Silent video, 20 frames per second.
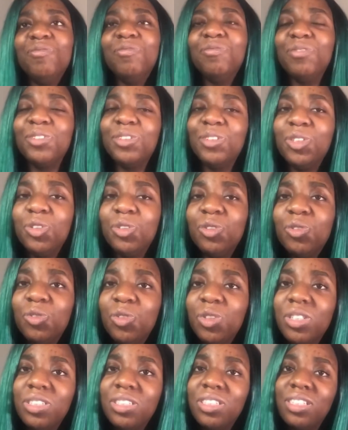
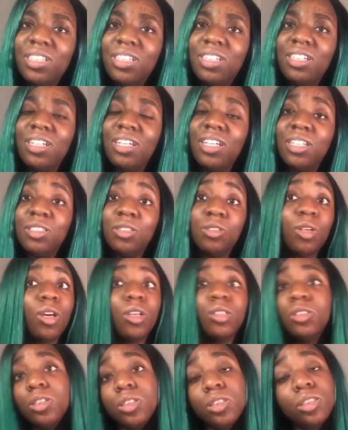University is
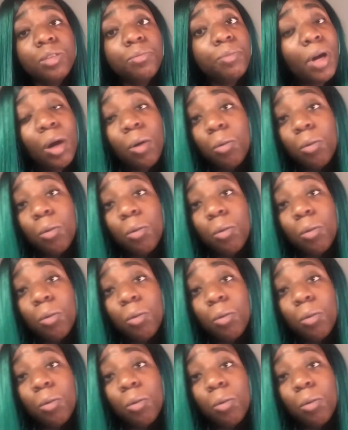not just about